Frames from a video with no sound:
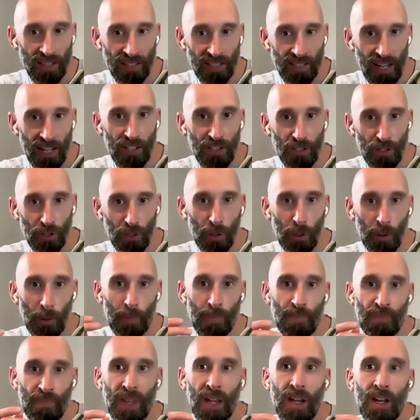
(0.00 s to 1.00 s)

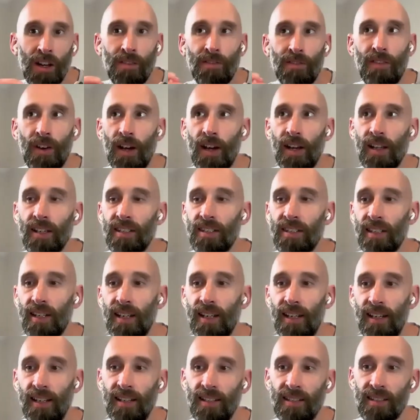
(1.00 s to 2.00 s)
schedule
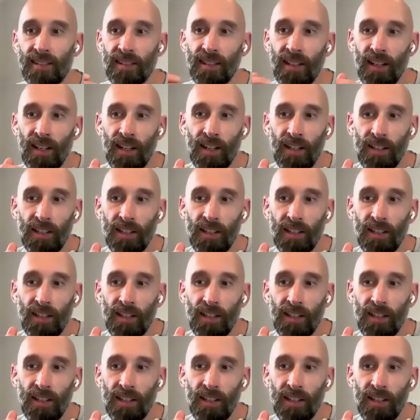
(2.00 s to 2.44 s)
versus...